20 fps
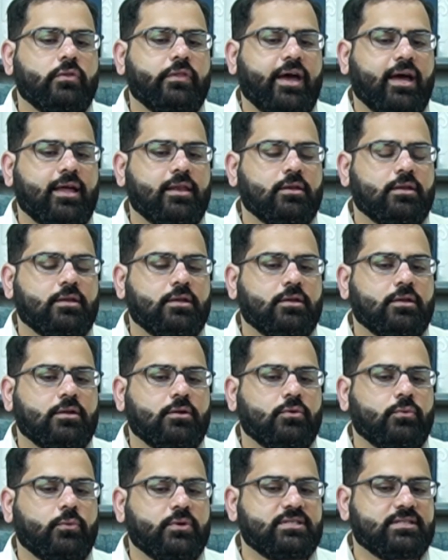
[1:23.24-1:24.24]
that
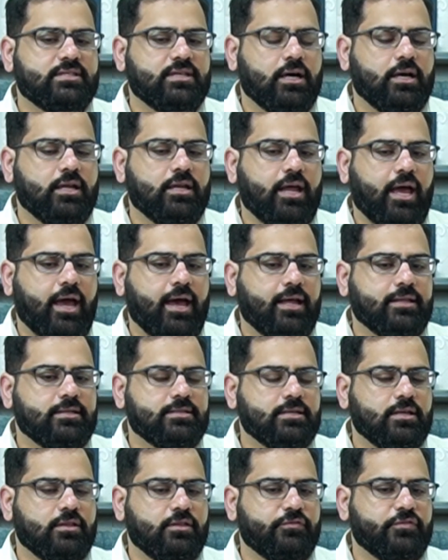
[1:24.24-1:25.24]
was done
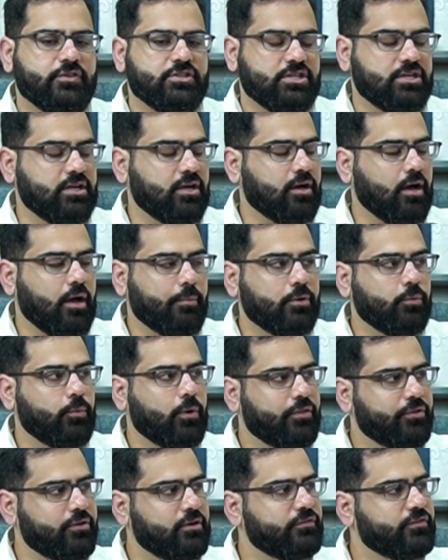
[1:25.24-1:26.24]
at the Virginia
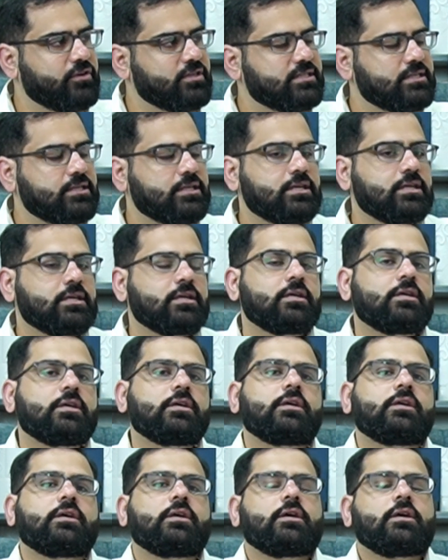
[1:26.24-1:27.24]
Commonwealth University.
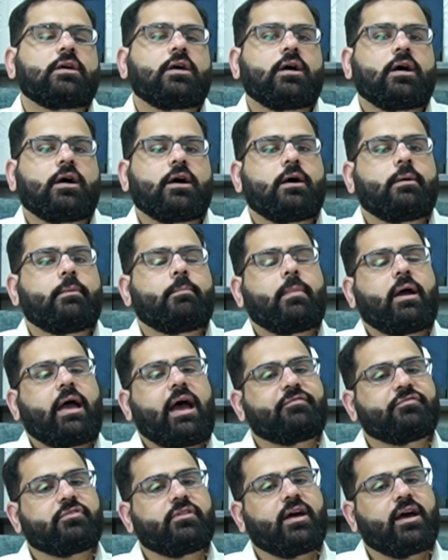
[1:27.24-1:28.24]

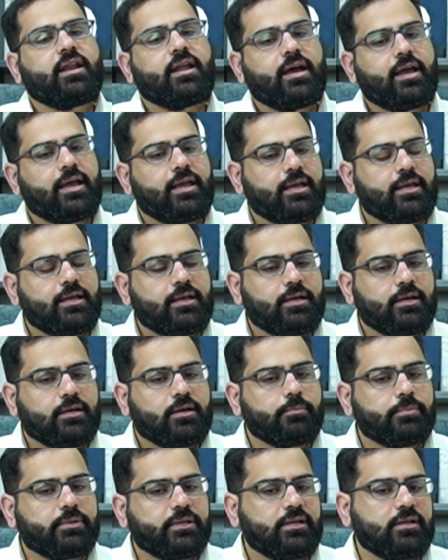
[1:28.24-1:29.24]
After that, I
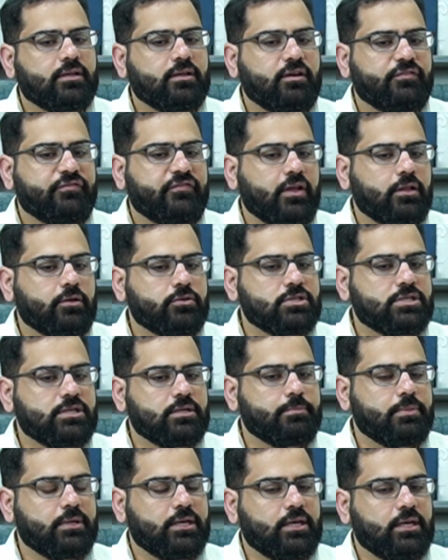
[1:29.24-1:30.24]
completed a
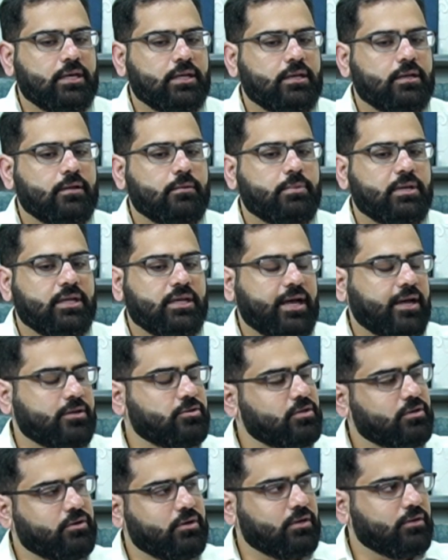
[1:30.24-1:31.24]
fellowship in
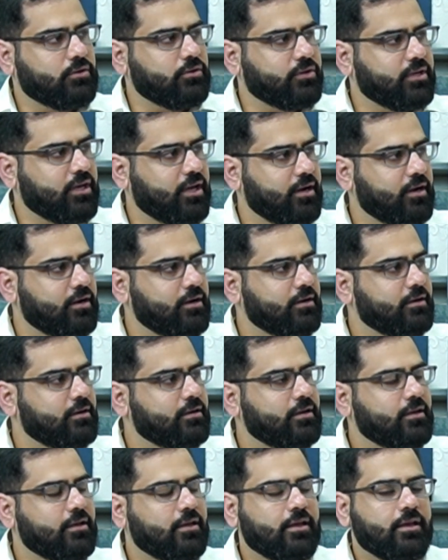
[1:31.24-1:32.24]
pediatric critical care.
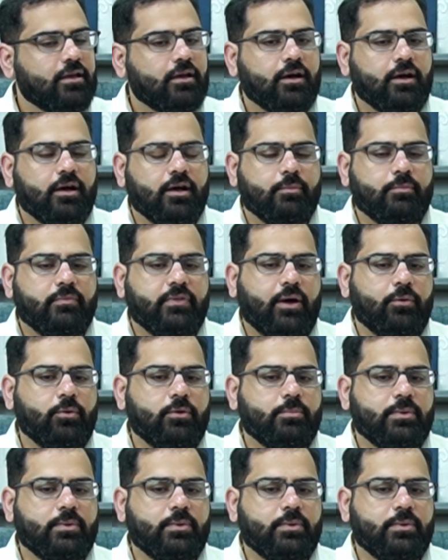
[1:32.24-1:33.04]
That would